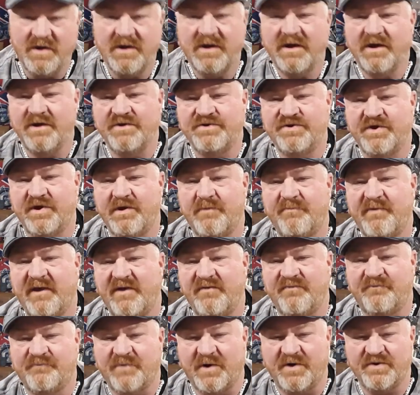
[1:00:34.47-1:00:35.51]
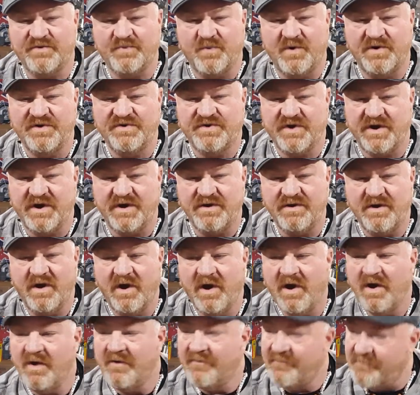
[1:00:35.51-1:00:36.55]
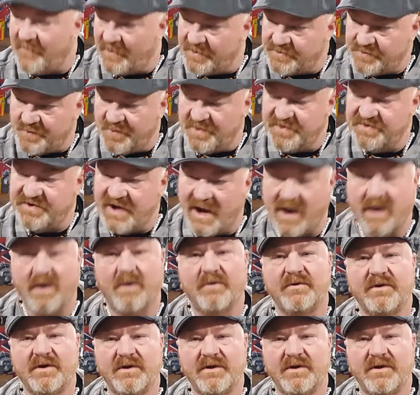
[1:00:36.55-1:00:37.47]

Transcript: It should have been first ones in, first ones out.